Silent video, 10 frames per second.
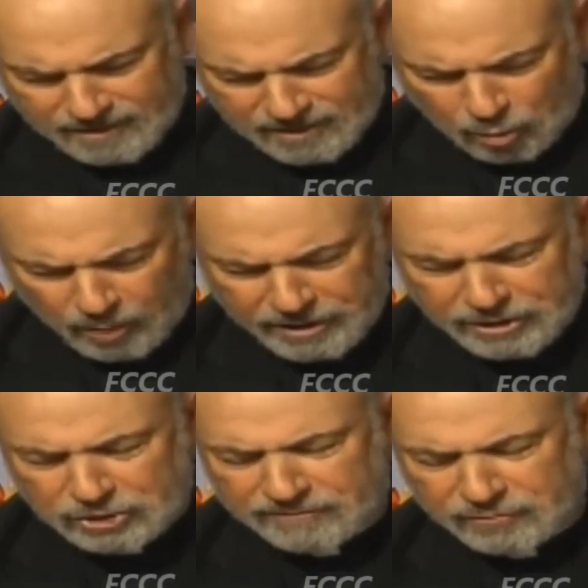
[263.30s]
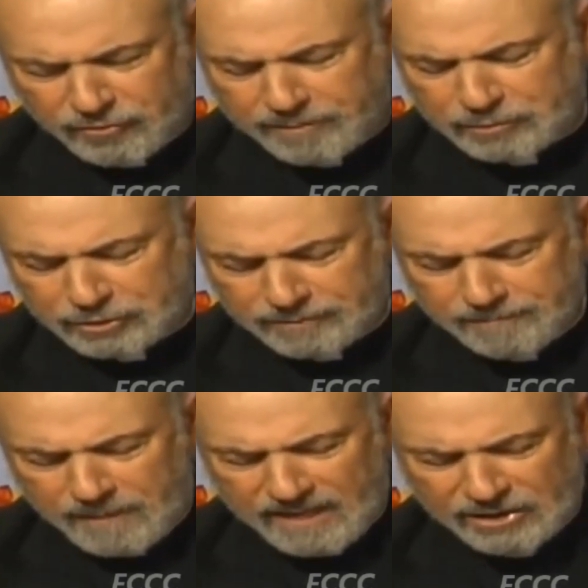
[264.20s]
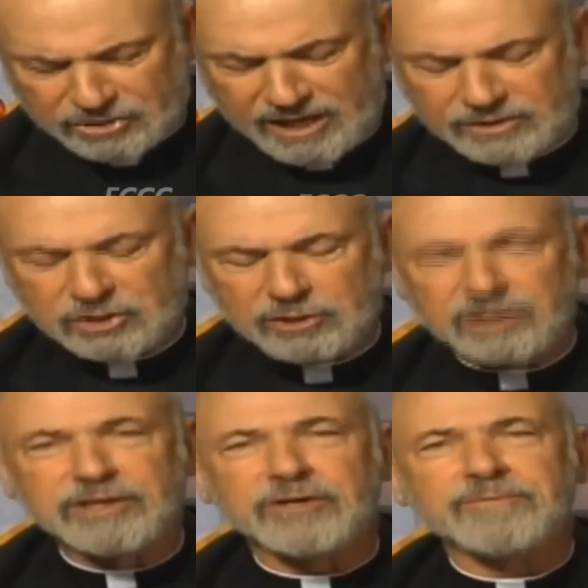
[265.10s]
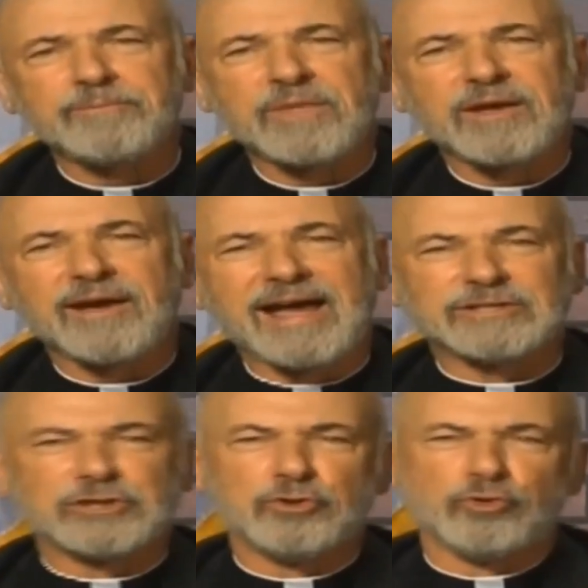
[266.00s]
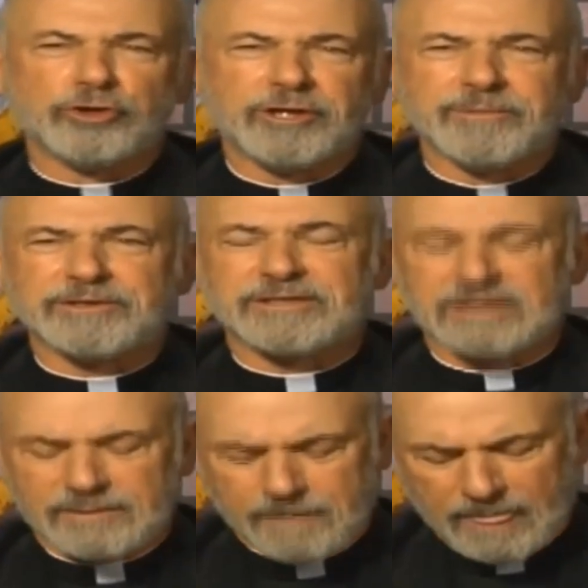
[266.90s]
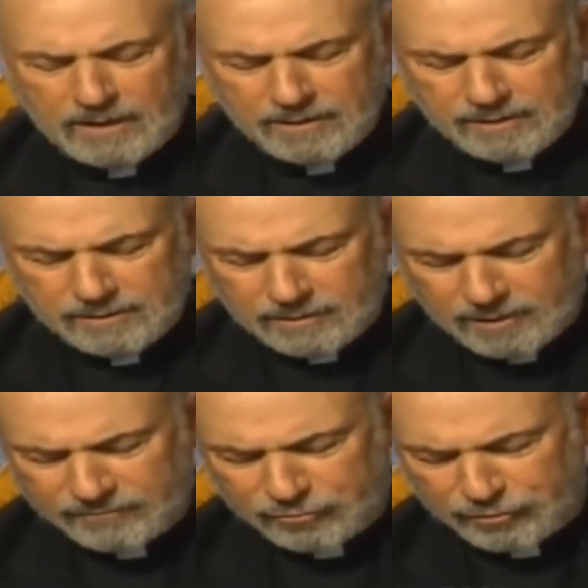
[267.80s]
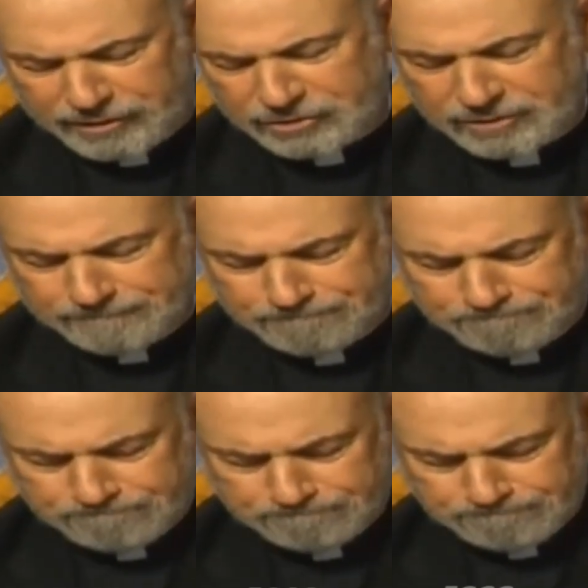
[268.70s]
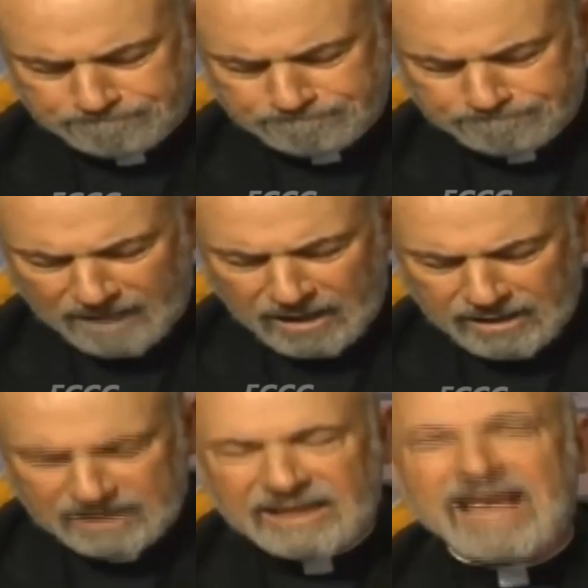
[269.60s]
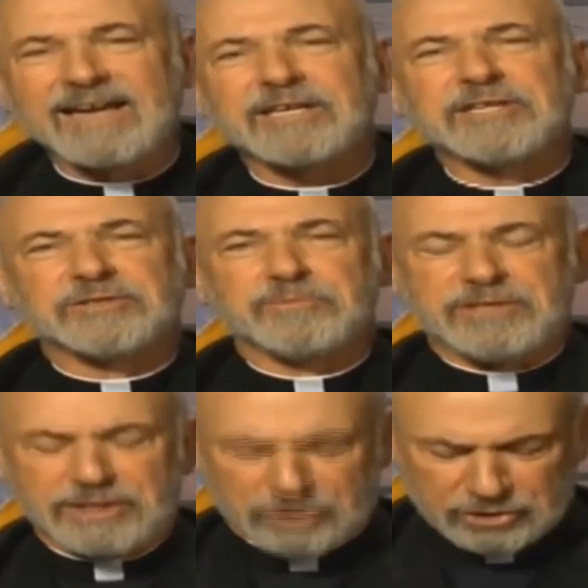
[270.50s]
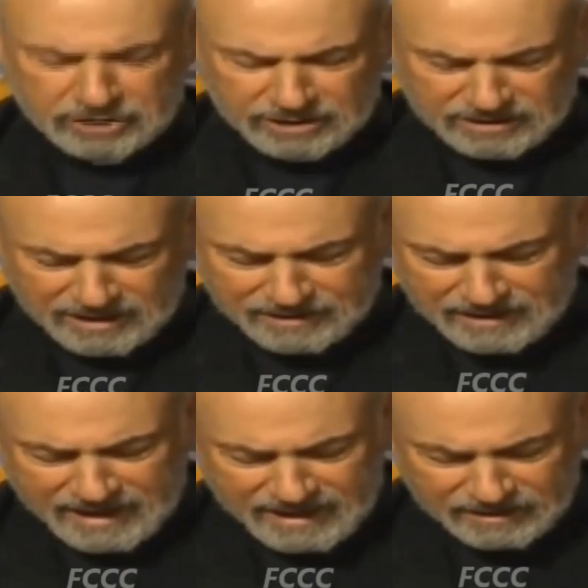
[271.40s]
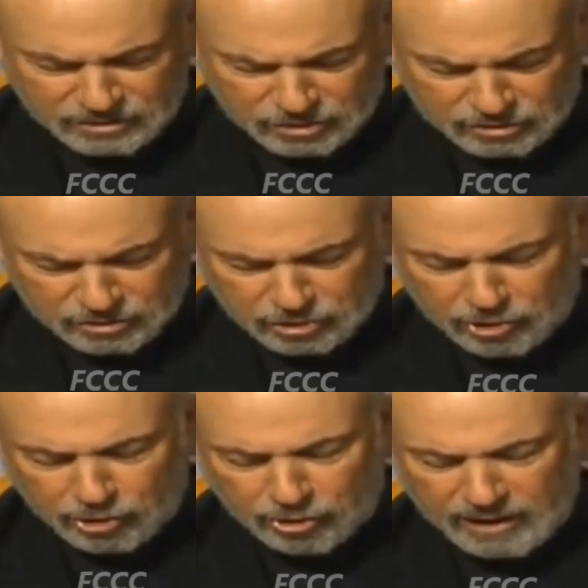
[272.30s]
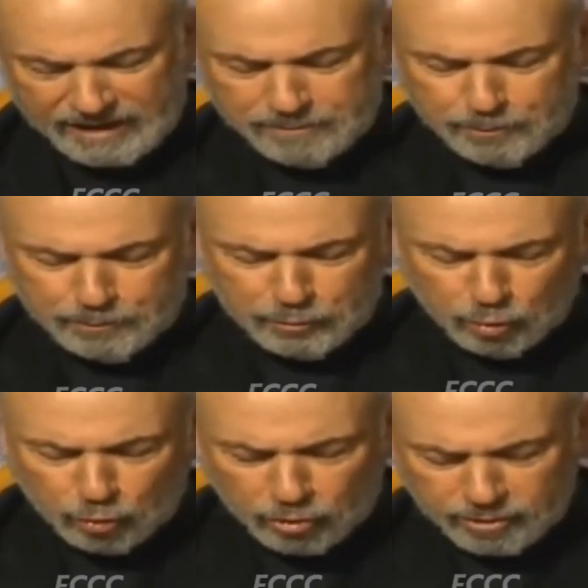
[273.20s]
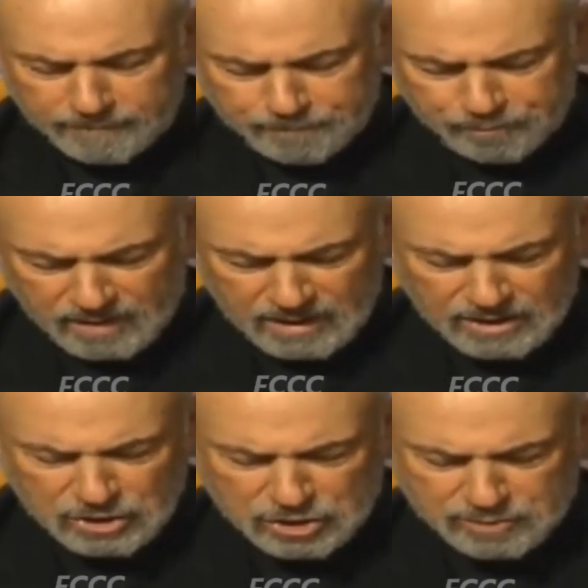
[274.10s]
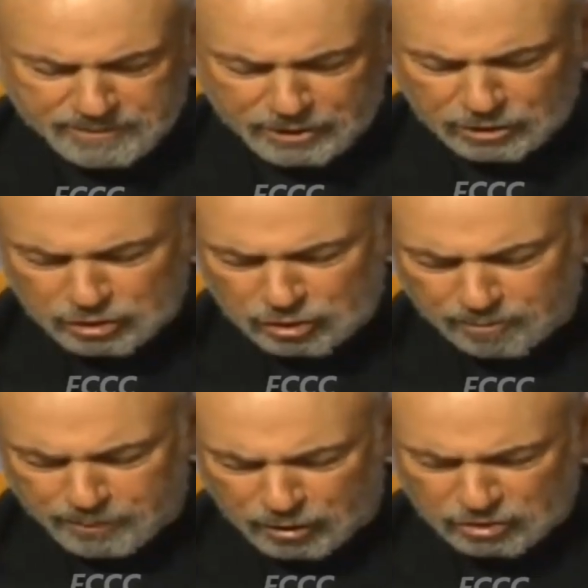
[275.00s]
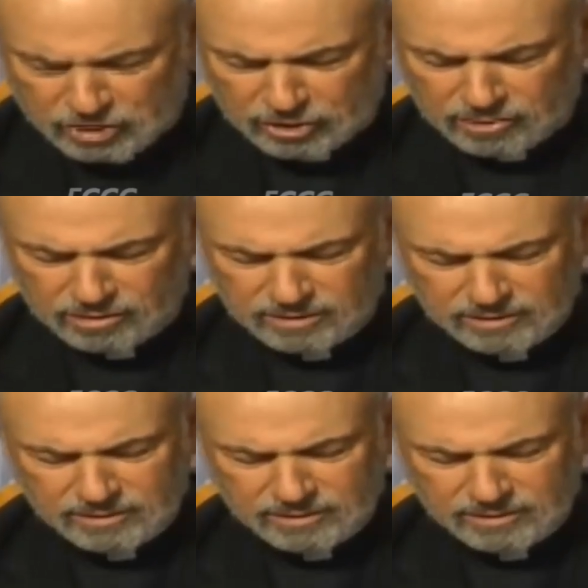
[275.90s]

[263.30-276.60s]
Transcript: The witness of Scripture is as clear as the unanimity of tradition. The Catechism teaches us that the angels are a pure, spiritual, personal,